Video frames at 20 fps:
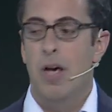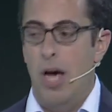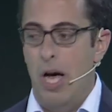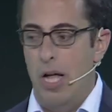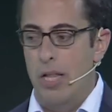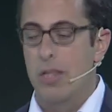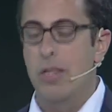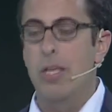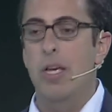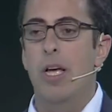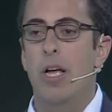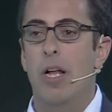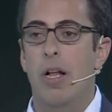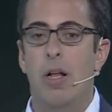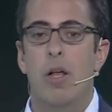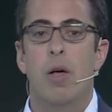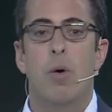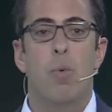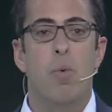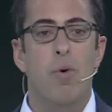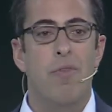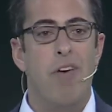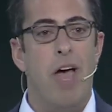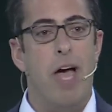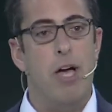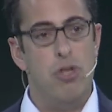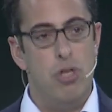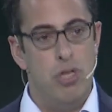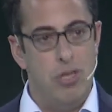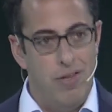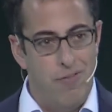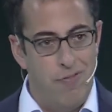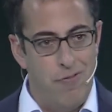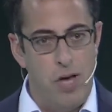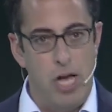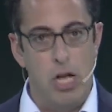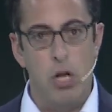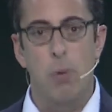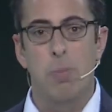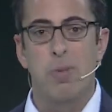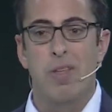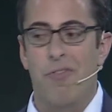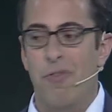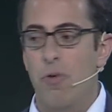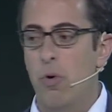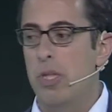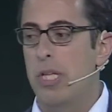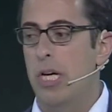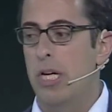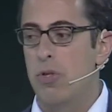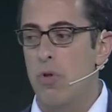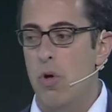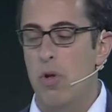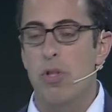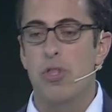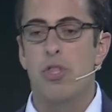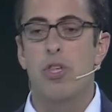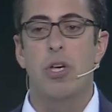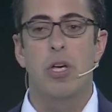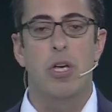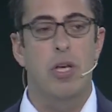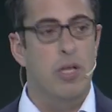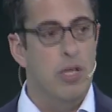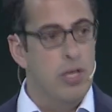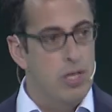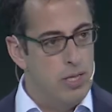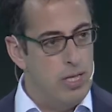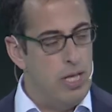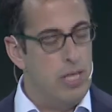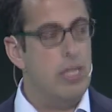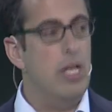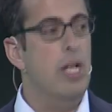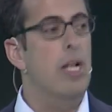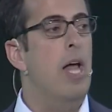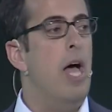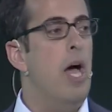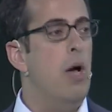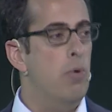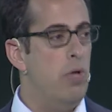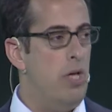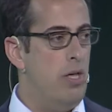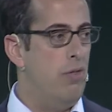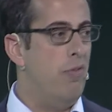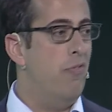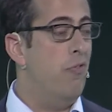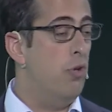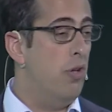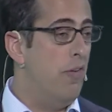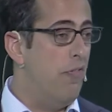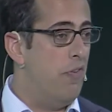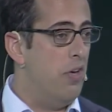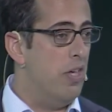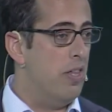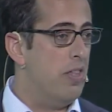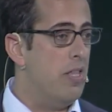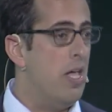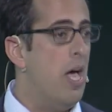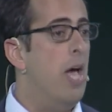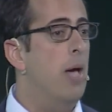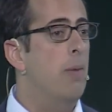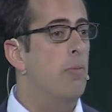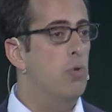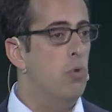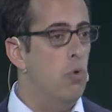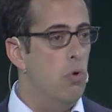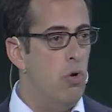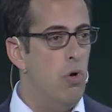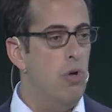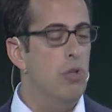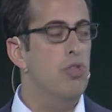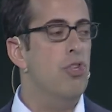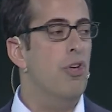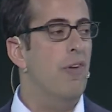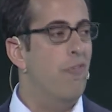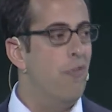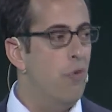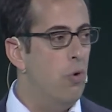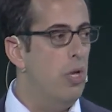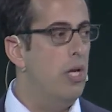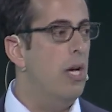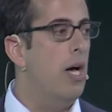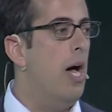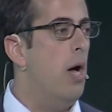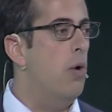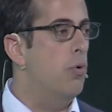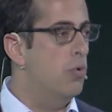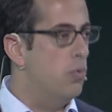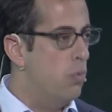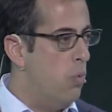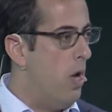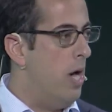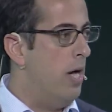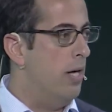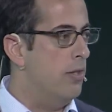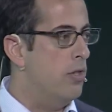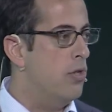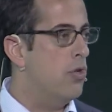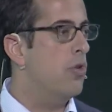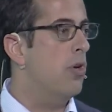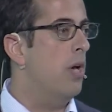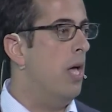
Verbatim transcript: until we've actually developed the full technology that allow us for the first time to launch a fully round watch,